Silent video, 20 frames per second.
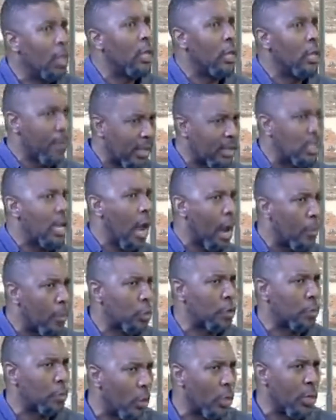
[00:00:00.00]
Imagine how
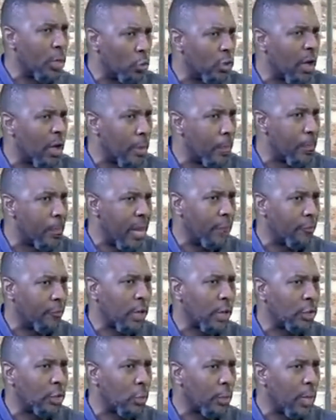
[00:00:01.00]
much money would have been paid for
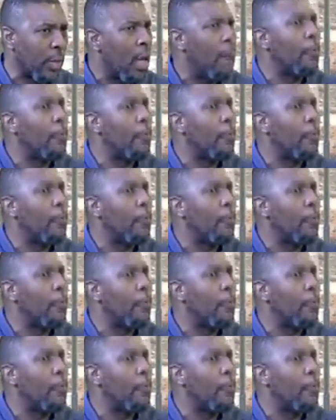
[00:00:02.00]
that job.